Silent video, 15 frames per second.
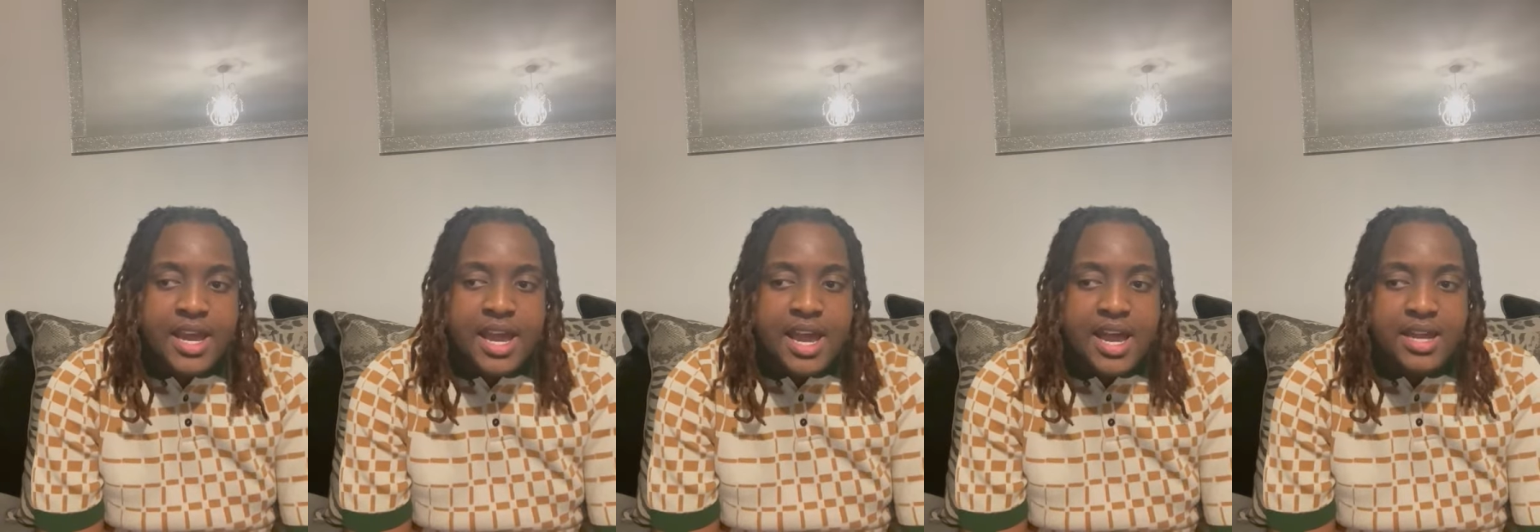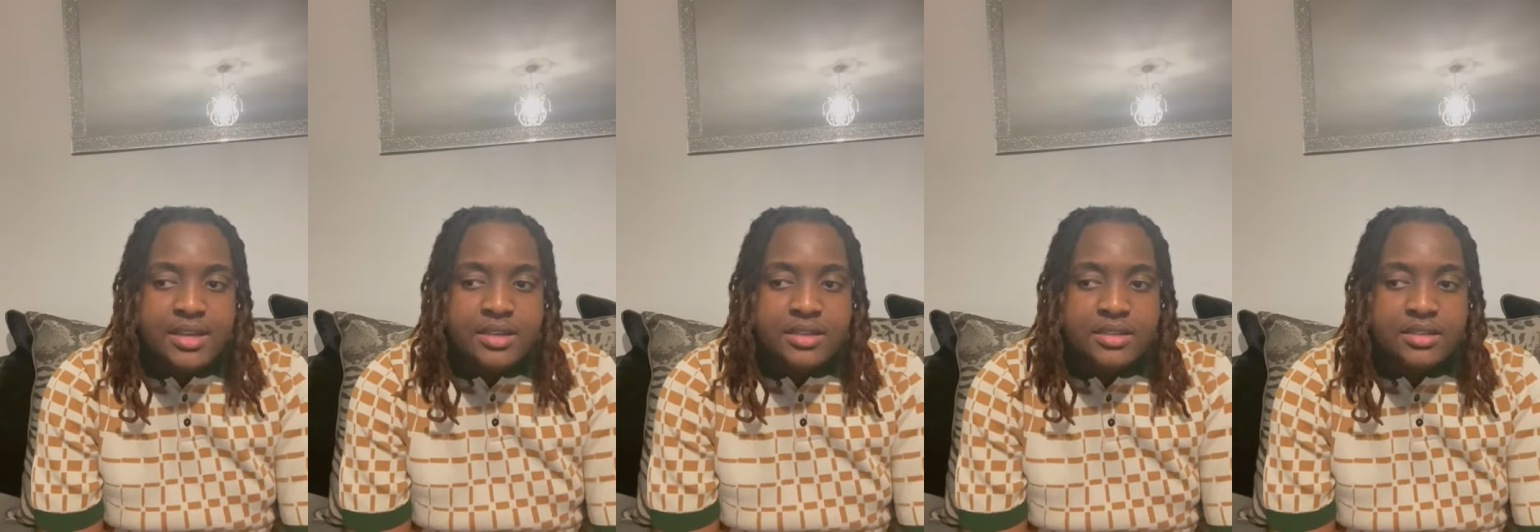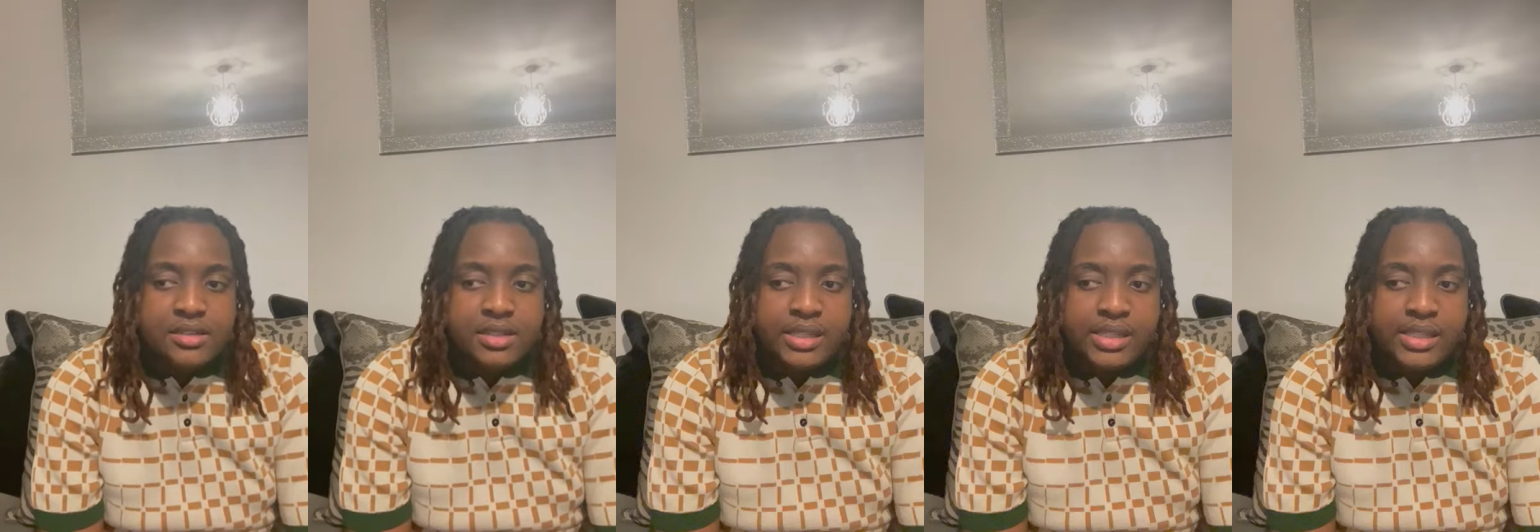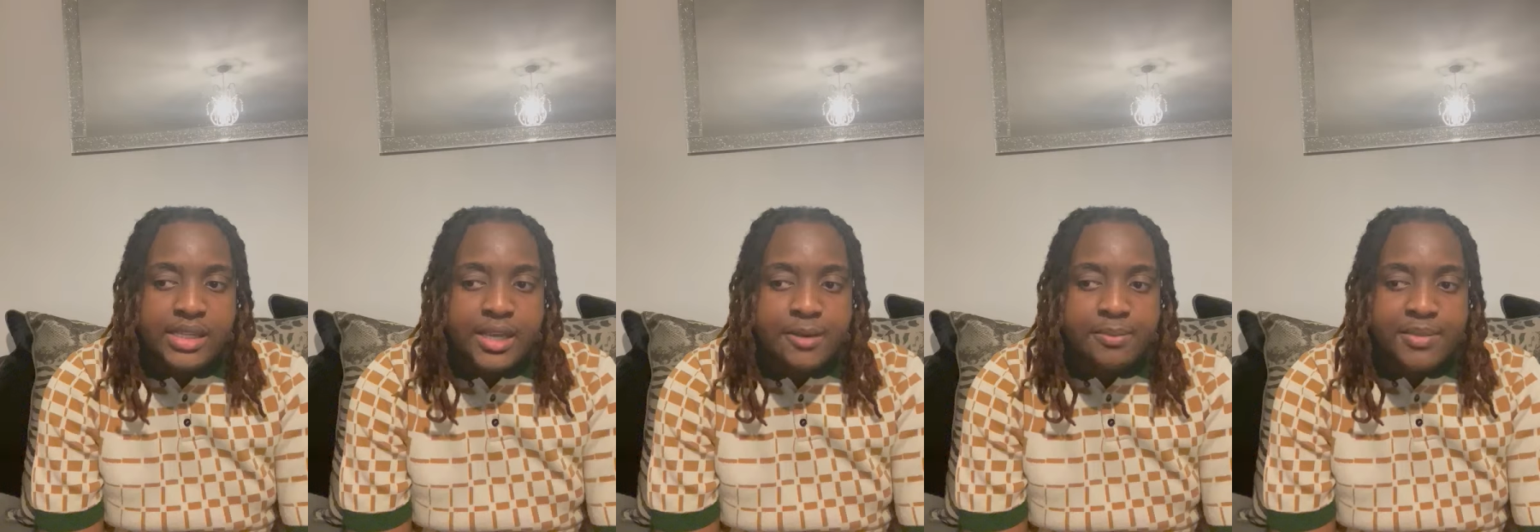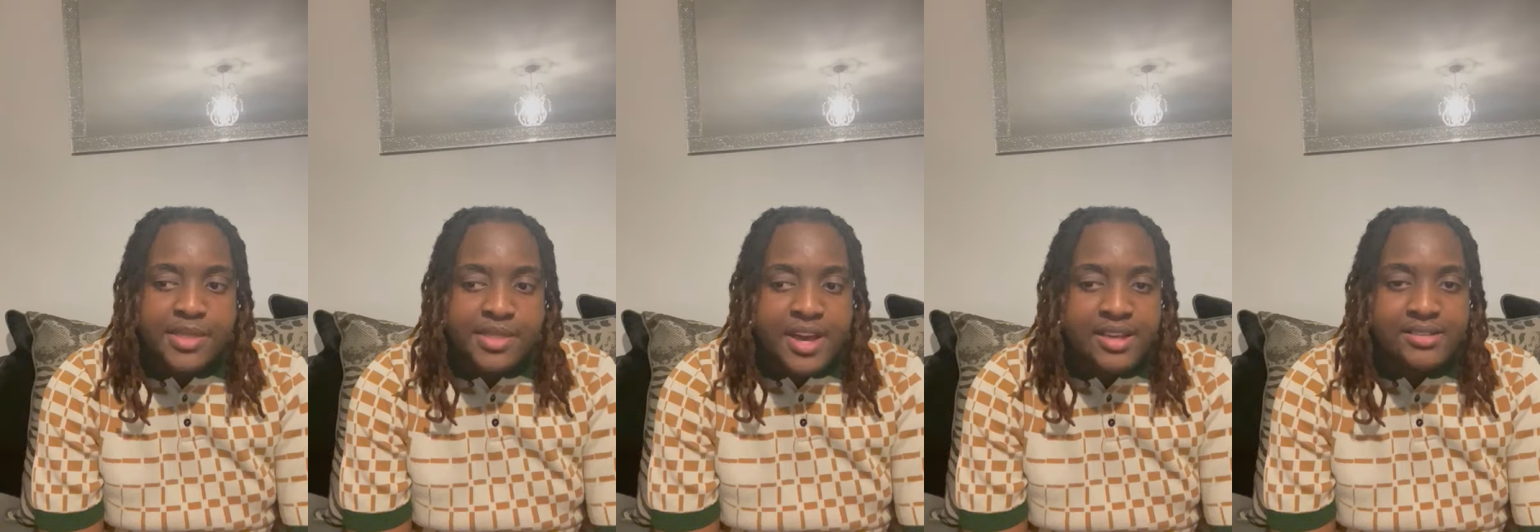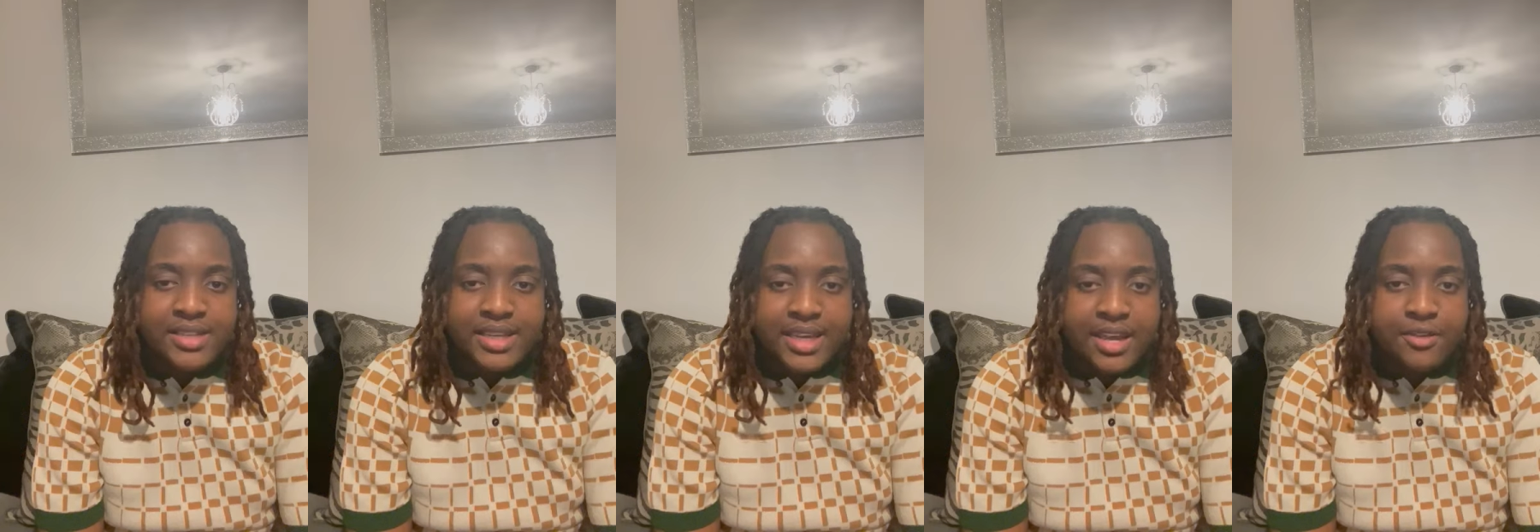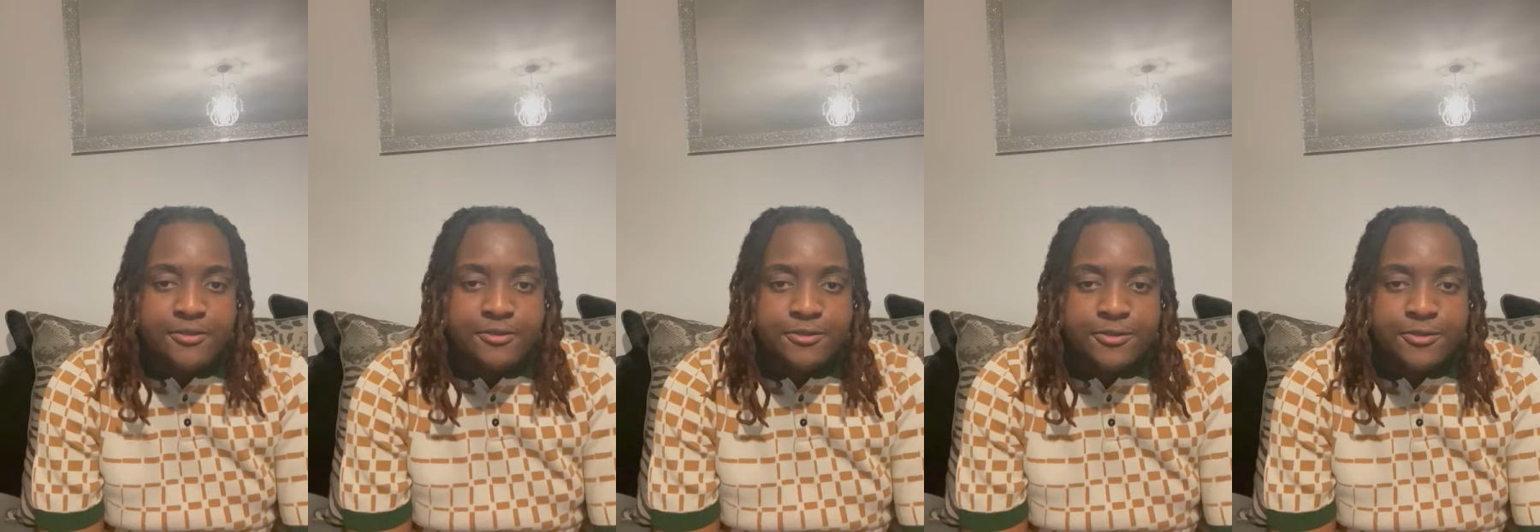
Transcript: And yeah, thanks again